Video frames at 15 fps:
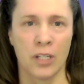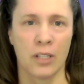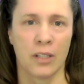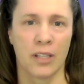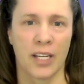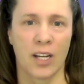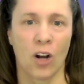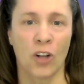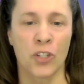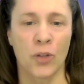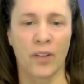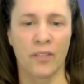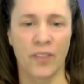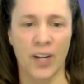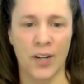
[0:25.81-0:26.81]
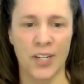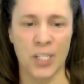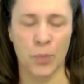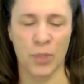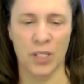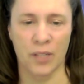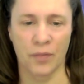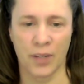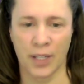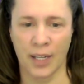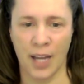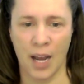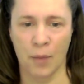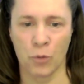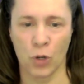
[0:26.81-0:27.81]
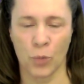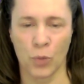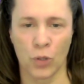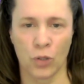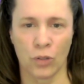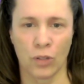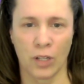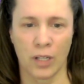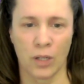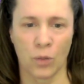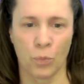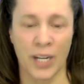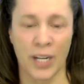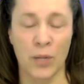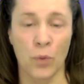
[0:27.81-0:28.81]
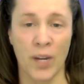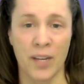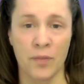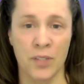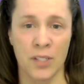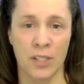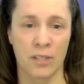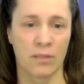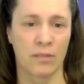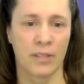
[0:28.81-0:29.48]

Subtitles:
They also have very specific abnormal brain waves